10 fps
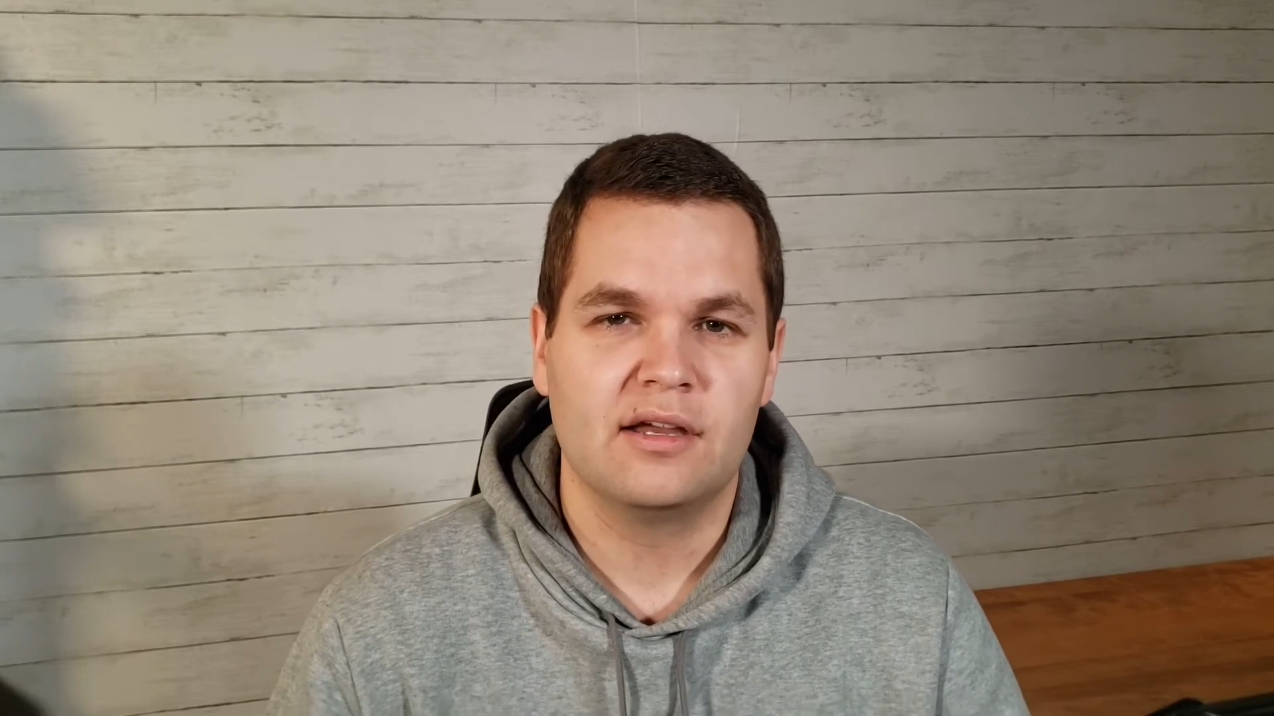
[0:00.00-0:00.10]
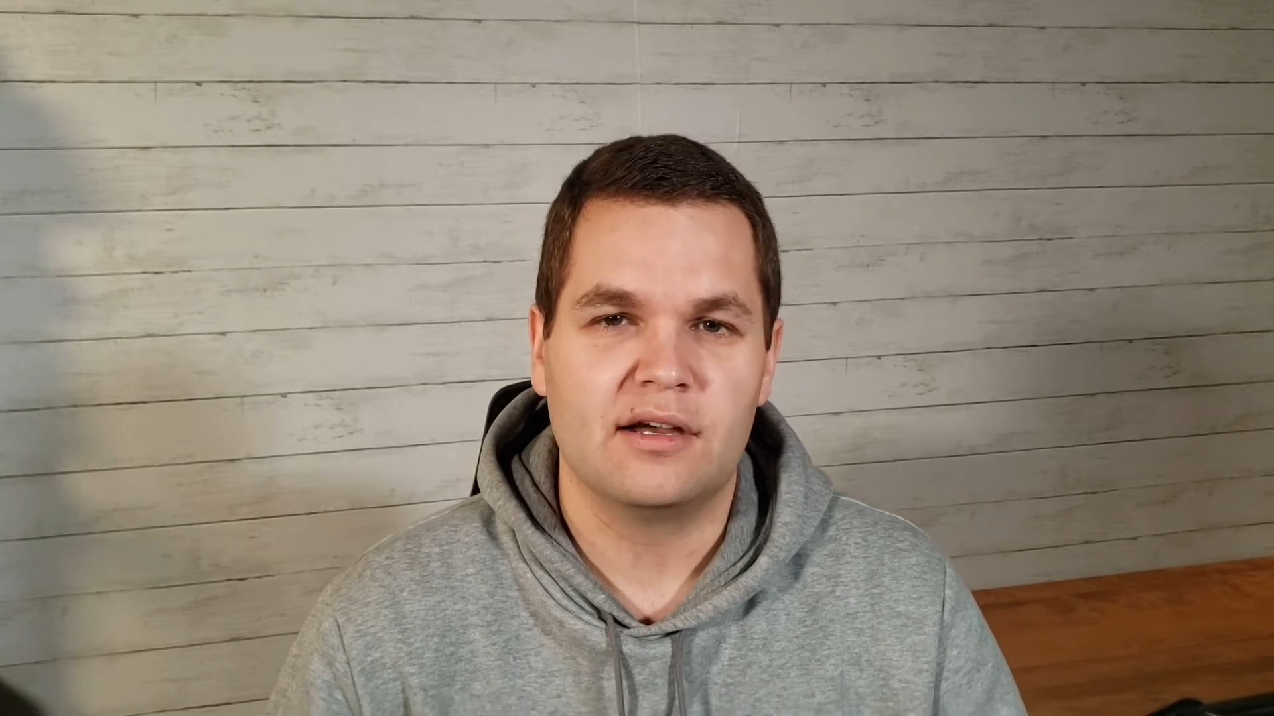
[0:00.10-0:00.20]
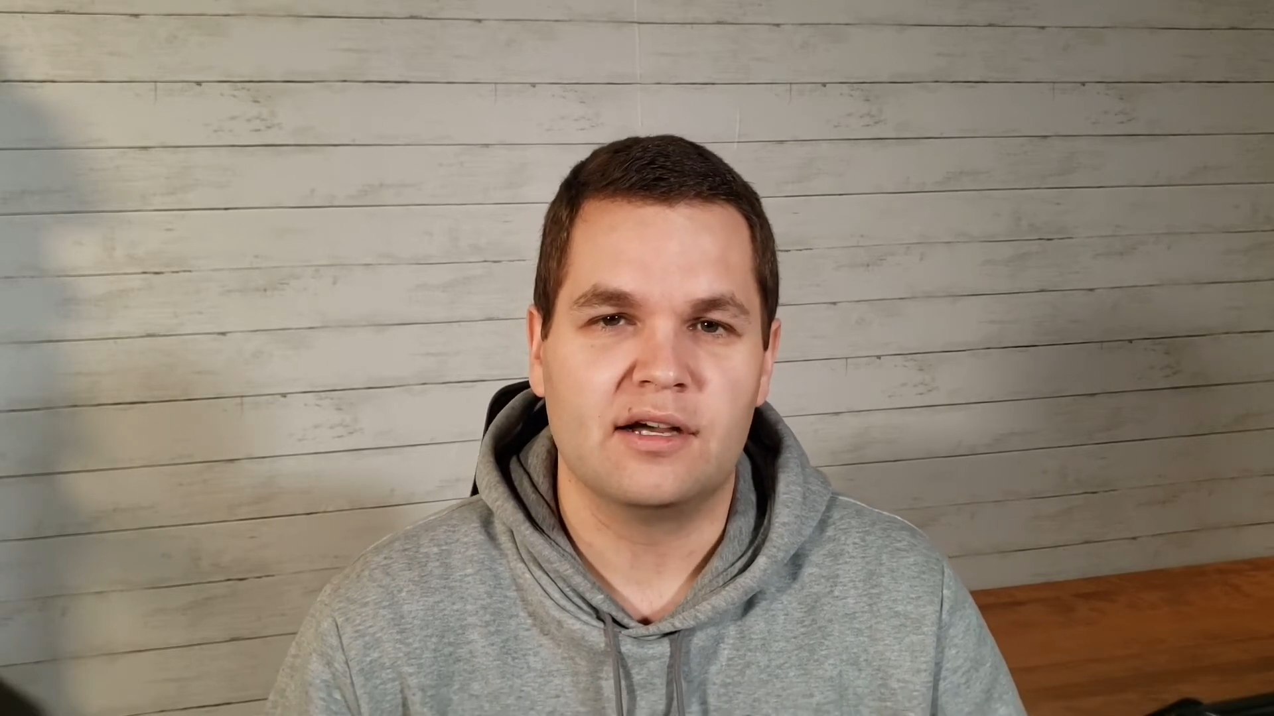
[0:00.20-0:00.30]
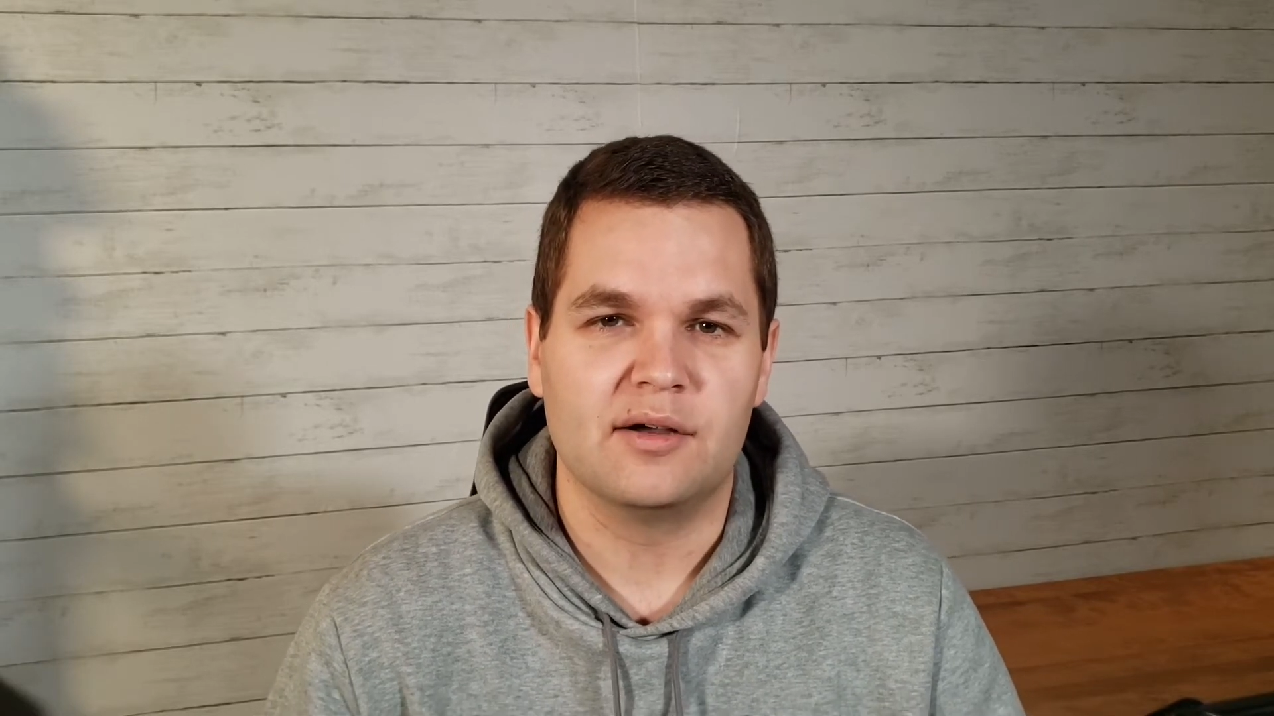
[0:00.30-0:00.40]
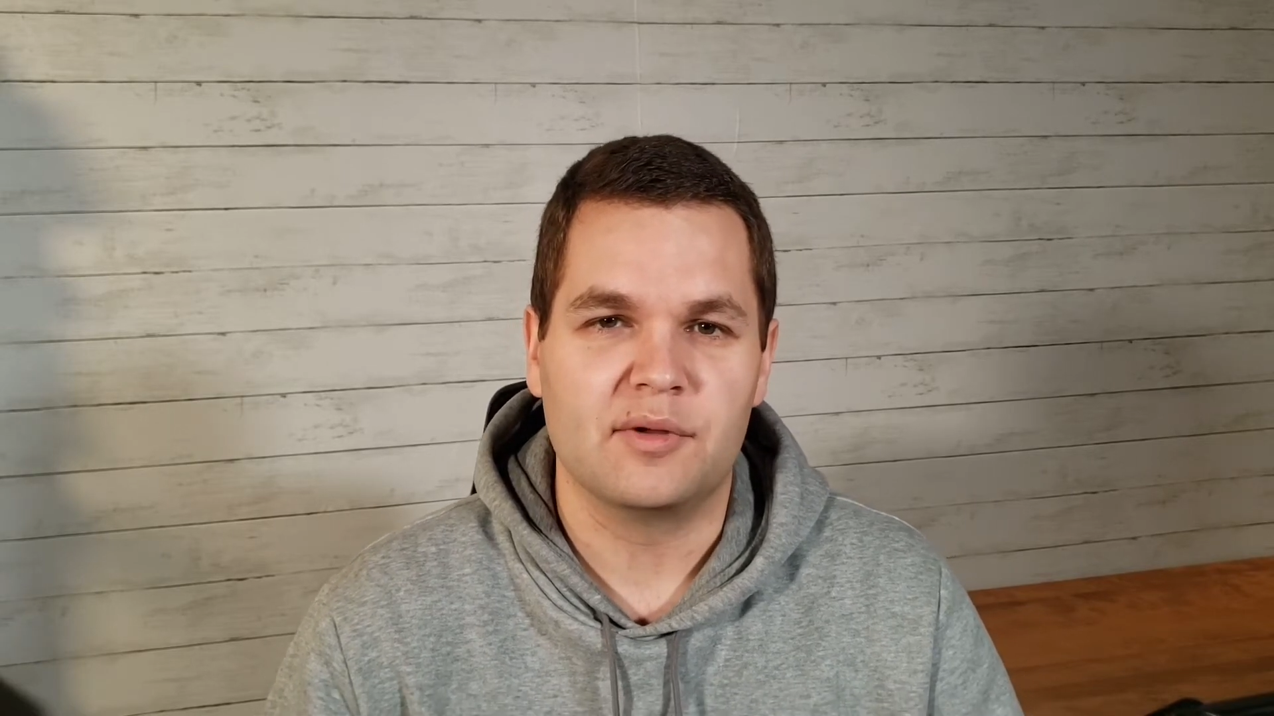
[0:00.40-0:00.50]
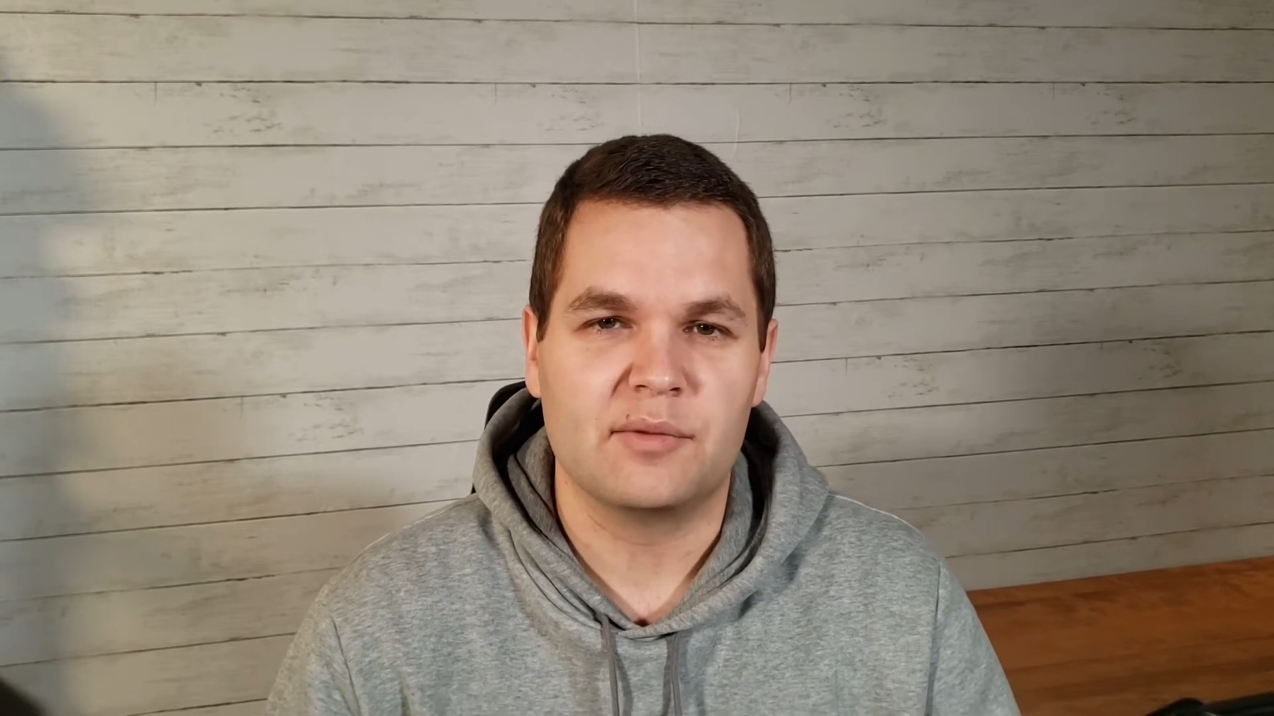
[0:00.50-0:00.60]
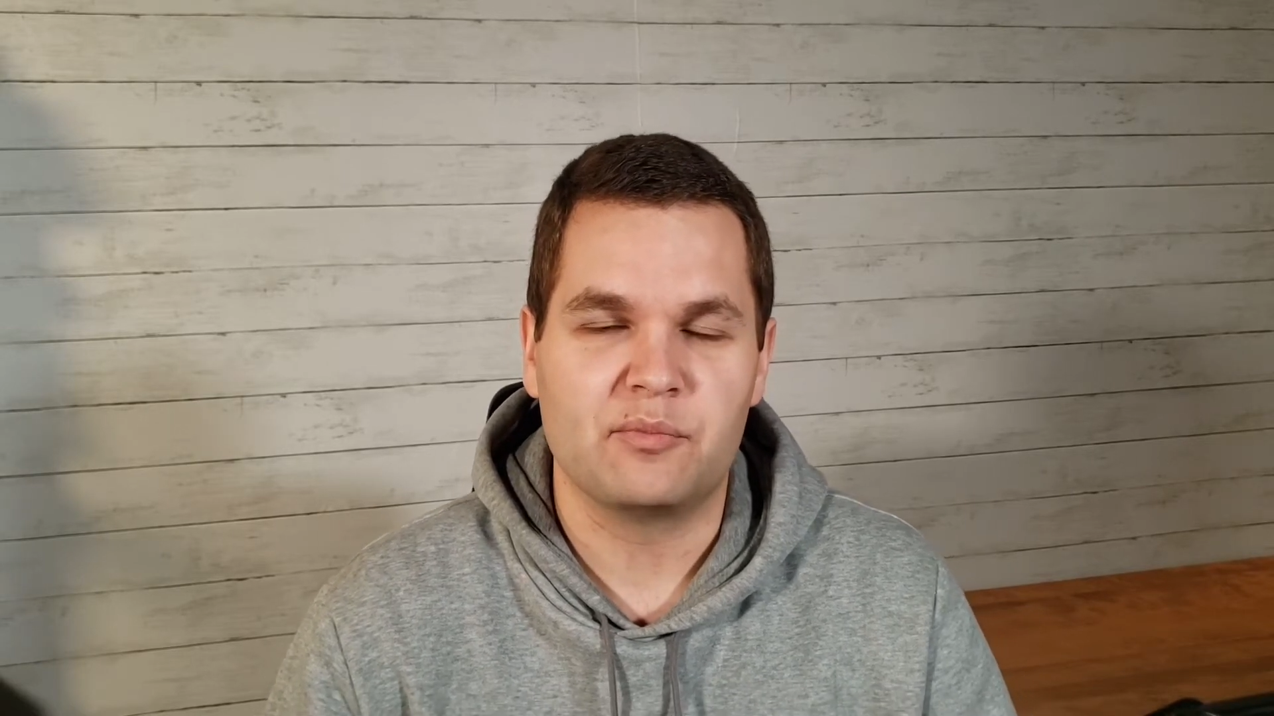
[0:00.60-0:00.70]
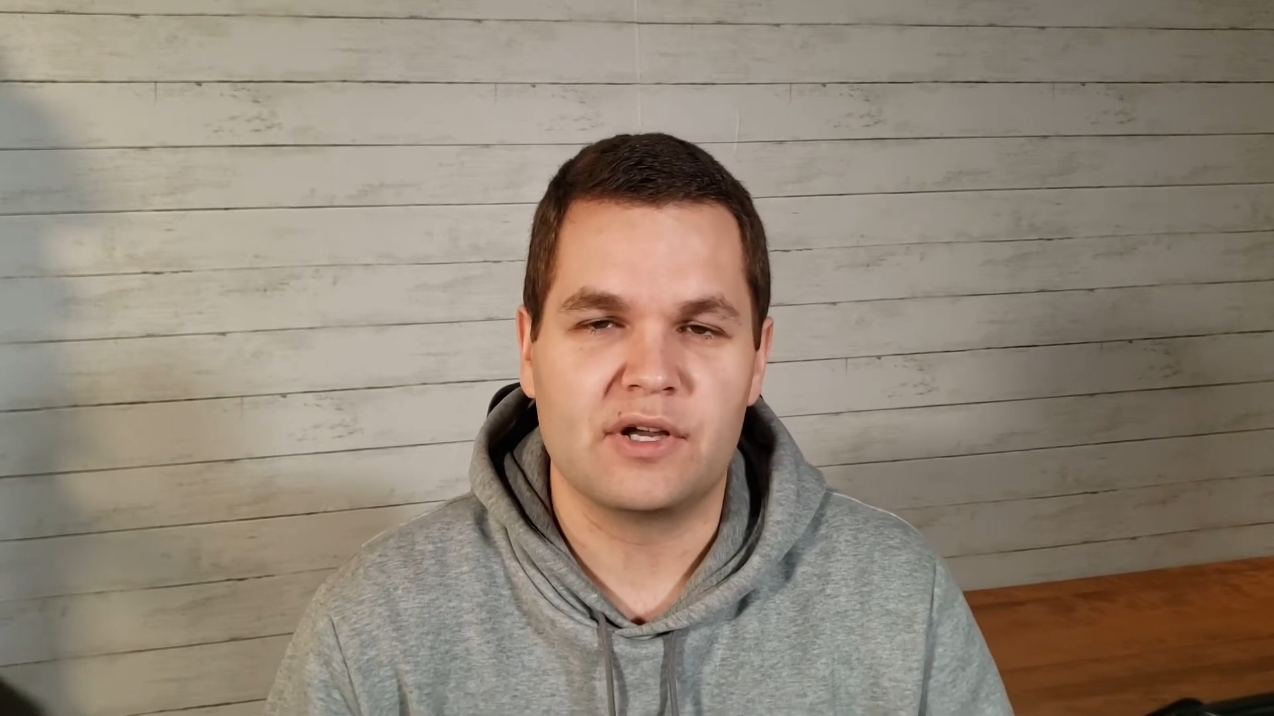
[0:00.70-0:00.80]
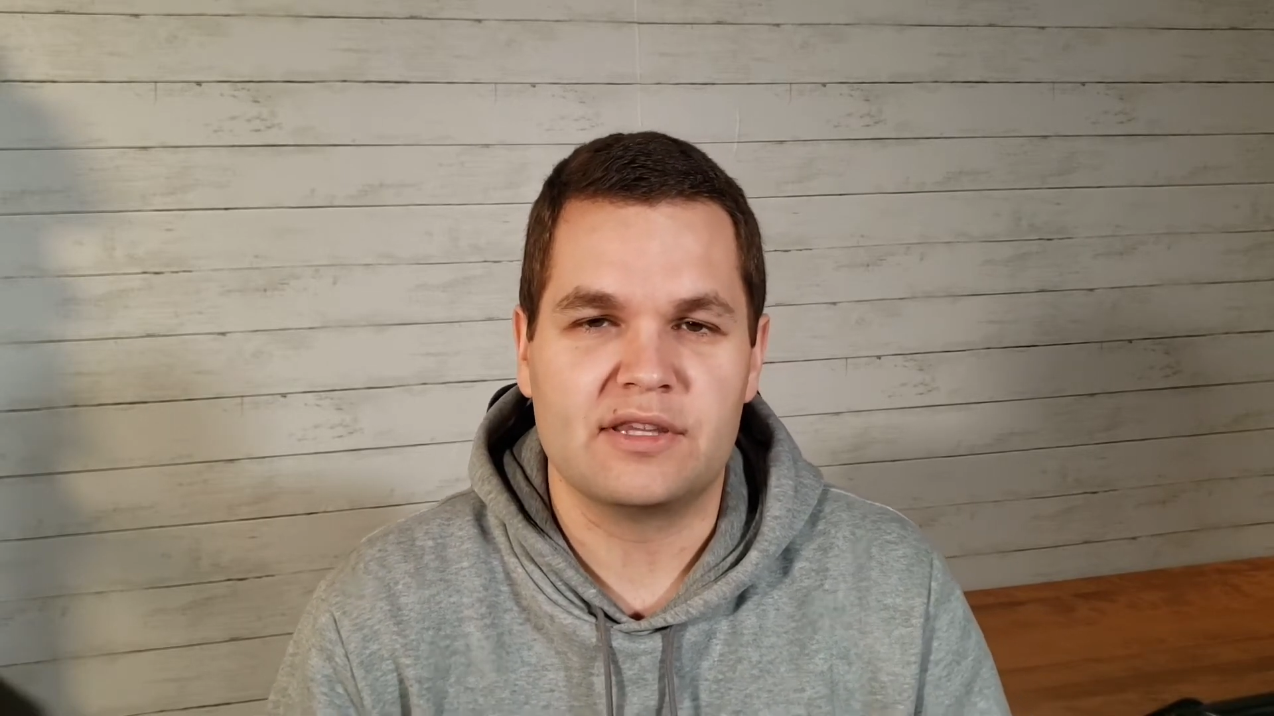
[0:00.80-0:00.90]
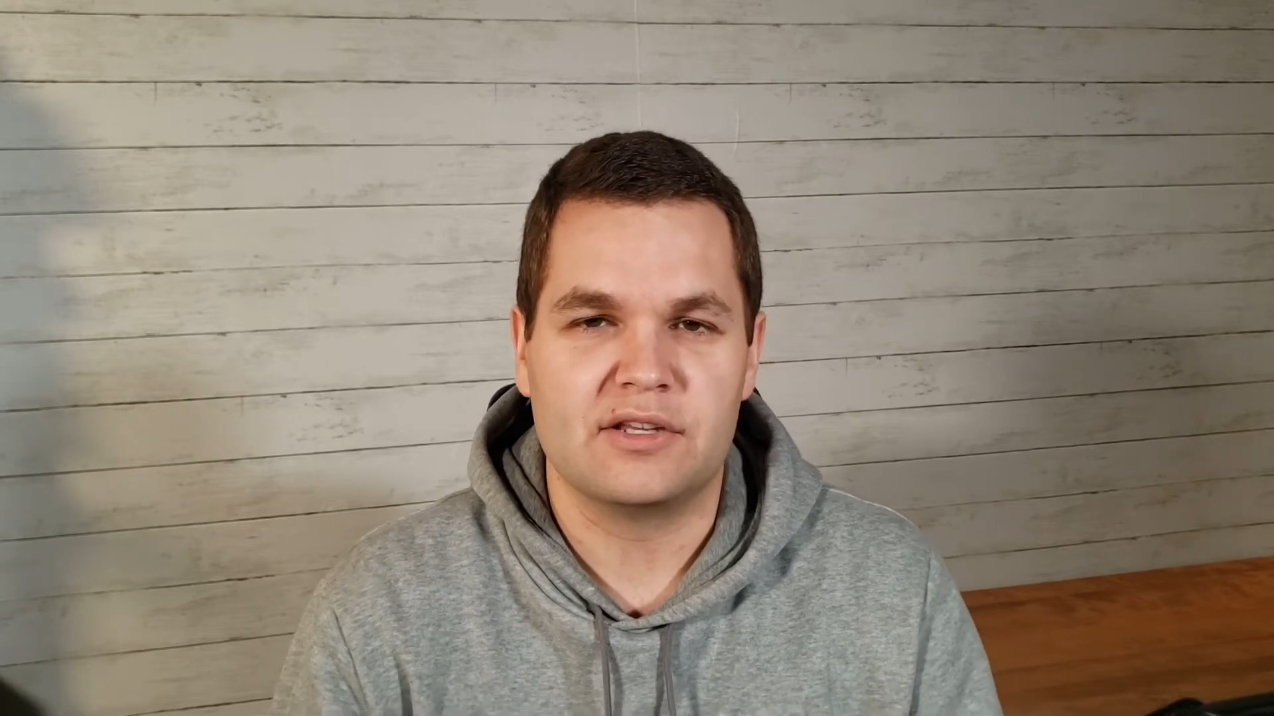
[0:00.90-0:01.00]
Um,
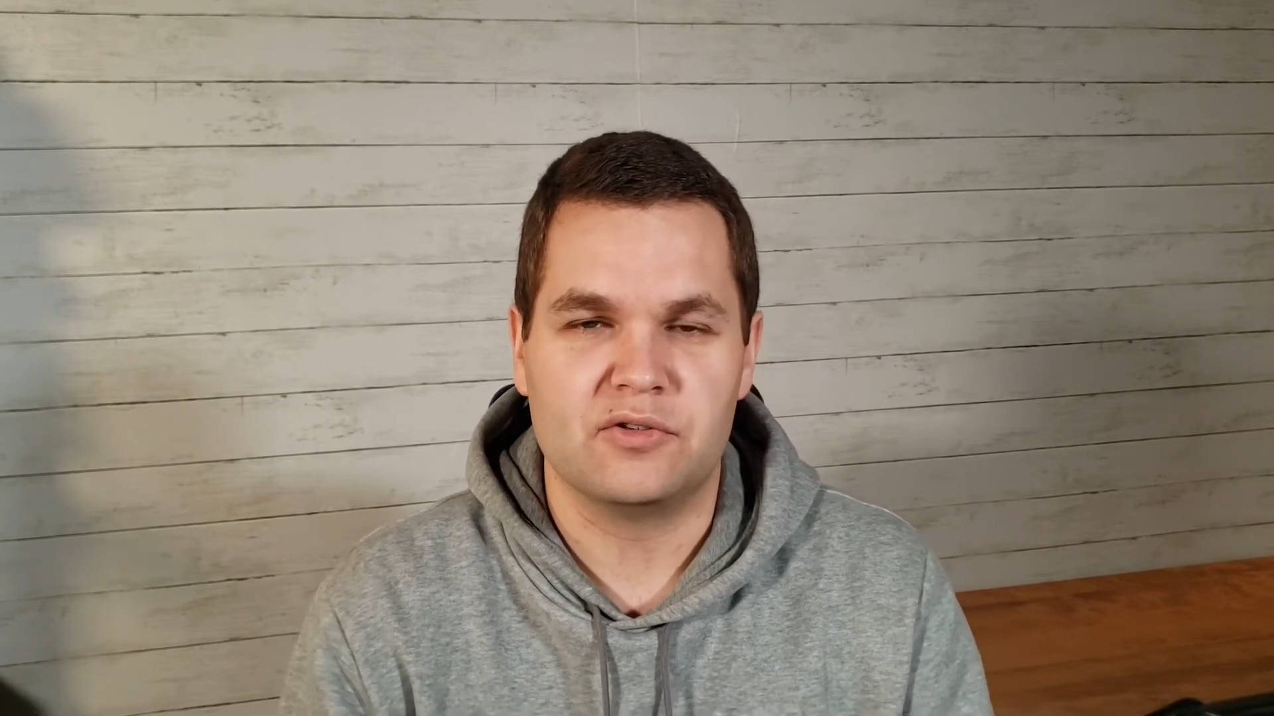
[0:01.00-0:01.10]
but they